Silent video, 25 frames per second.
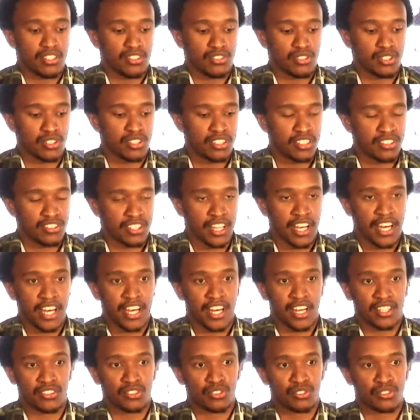So this AI
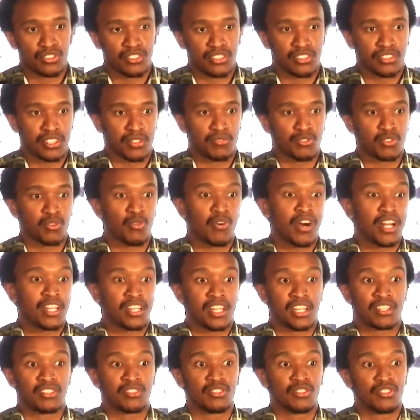has 2 systems. One
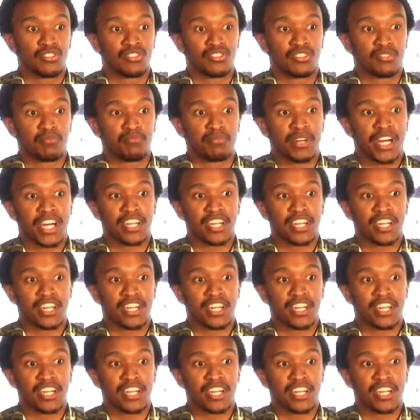that knows